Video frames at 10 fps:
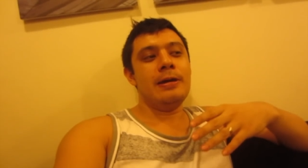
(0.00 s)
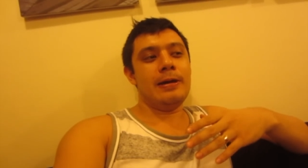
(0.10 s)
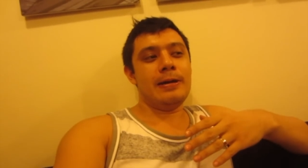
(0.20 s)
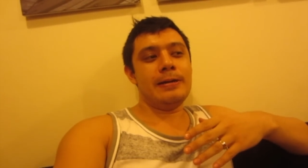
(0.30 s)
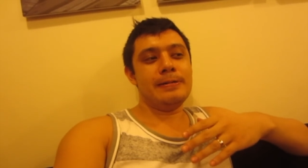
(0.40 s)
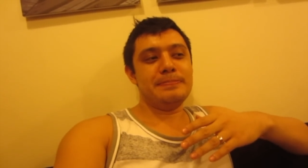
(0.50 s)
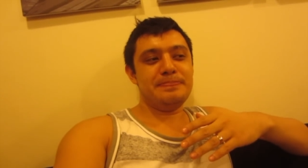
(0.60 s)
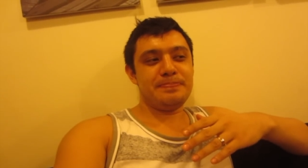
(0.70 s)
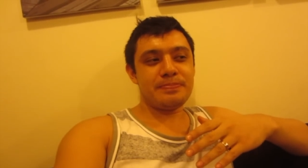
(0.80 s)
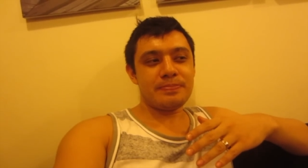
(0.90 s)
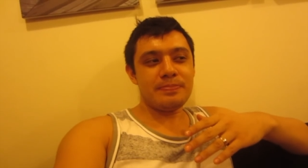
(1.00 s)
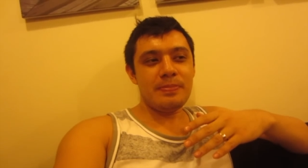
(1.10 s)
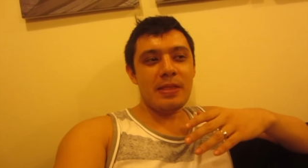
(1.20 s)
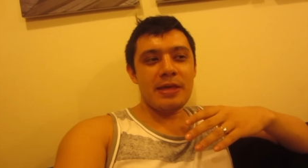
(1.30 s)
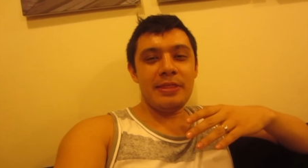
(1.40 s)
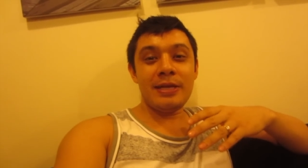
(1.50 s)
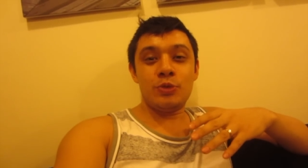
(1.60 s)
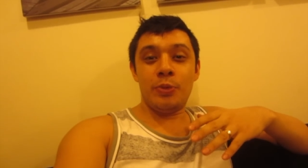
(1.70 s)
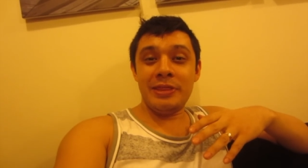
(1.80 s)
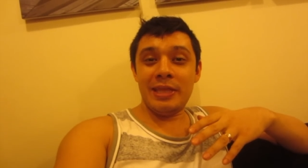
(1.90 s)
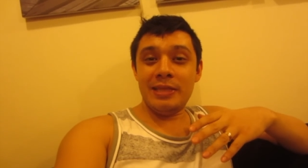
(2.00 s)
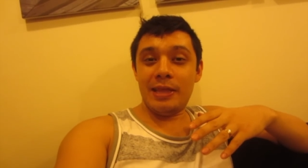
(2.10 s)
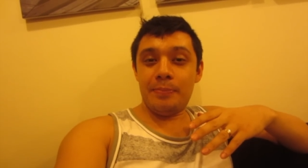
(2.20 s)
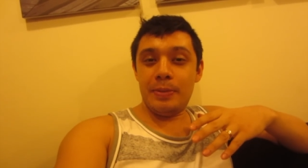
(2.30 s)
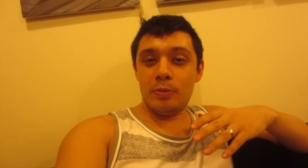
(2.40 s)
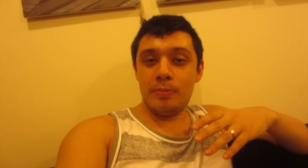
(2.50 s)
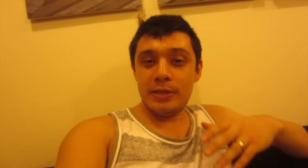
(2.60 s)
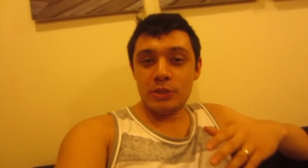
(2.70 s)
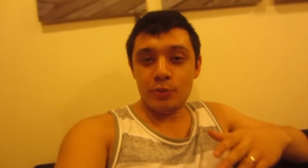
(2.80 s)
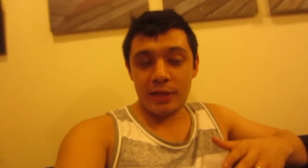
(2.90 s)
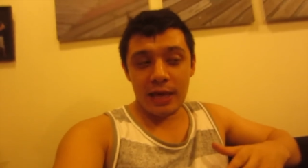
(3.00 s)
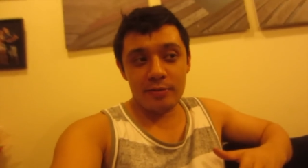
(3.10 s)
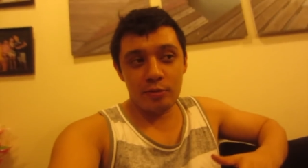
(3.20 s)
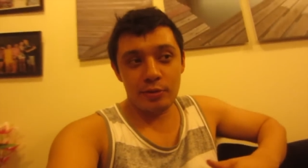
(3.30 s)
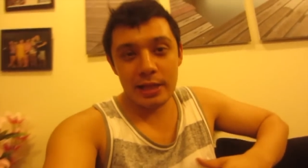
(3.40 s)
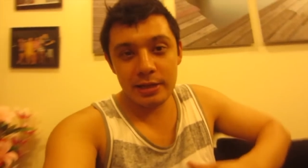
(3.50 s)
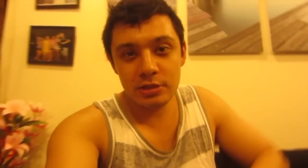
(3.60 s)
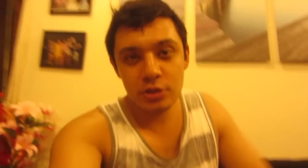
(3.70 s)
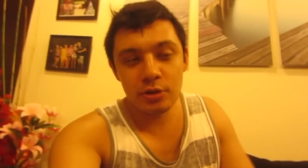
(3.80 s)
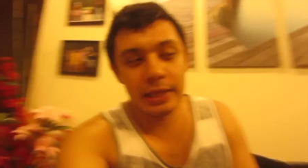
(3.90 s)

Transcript: Um, that's one thing that people miss when they have a reality show.